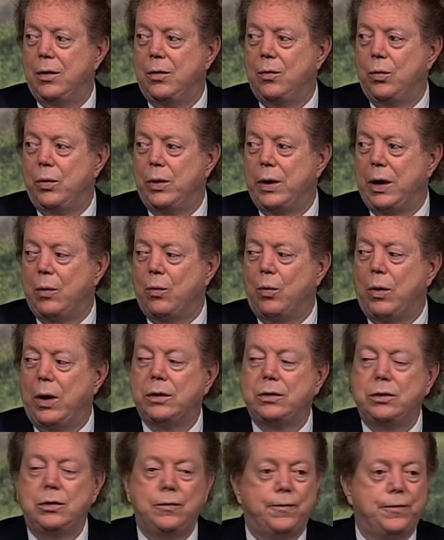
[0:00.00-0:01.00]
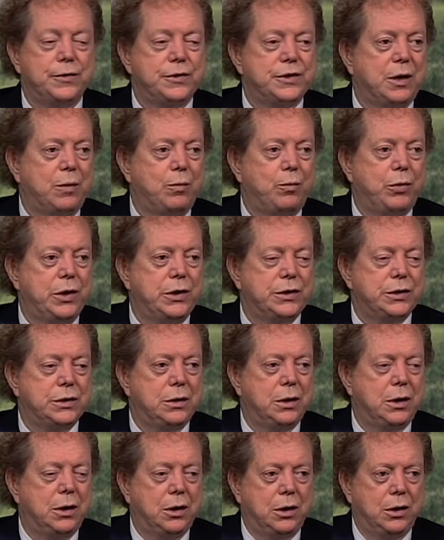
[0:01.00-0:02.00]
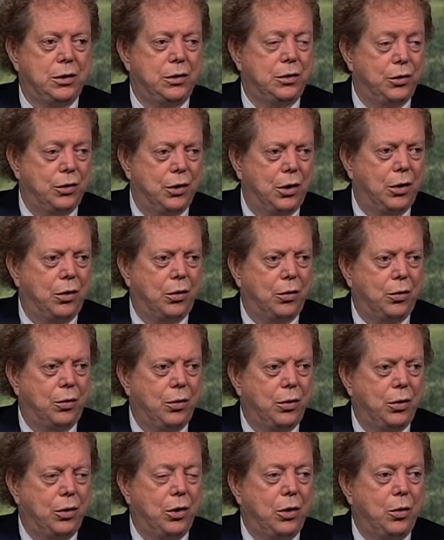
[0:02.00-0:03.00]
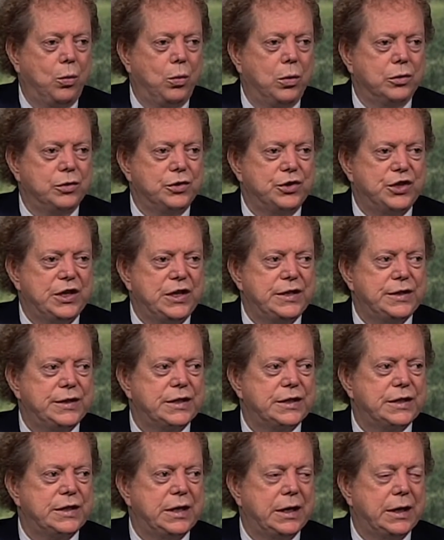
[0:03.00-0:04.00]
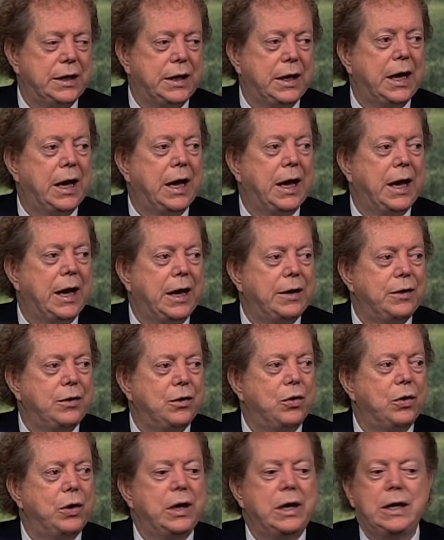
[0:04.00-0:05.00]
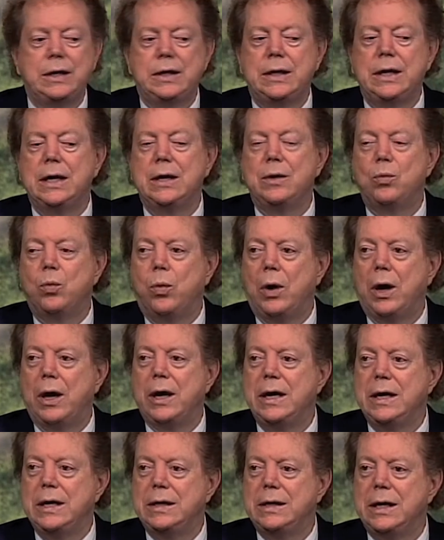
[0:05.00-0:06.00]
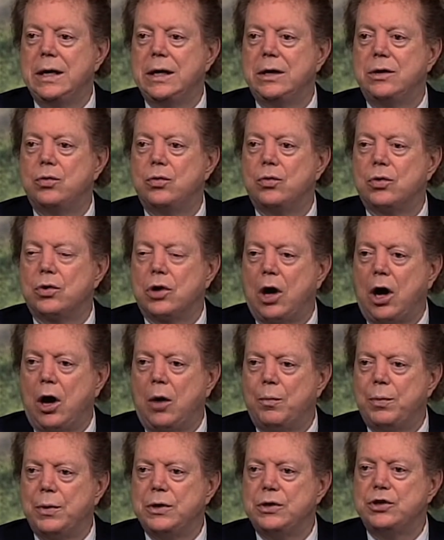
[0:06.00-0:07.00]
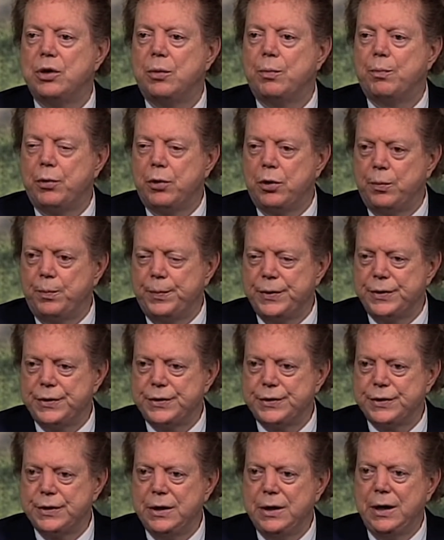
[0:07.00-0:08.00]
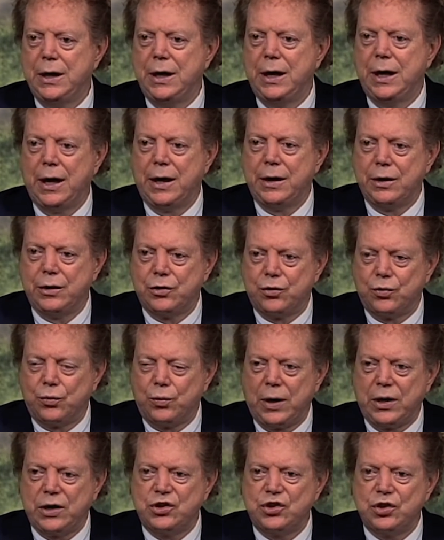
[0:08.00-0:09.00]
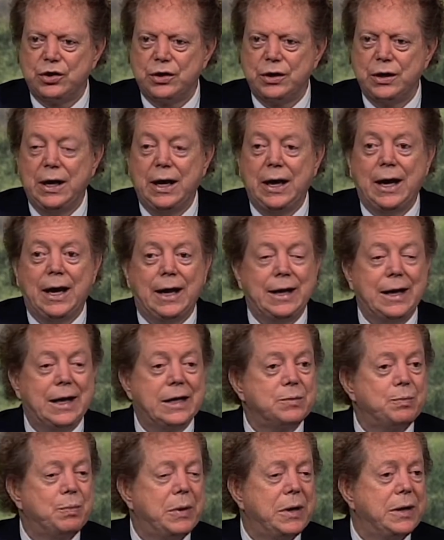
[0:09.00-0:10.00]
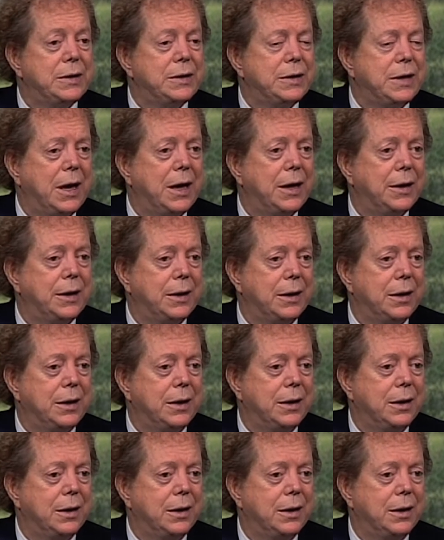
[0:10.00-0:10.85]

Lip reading: Would I want to for some reason? No. Well, Jesus did, and I know he did what he did to accomplish a purpose and a direction, and that's been done.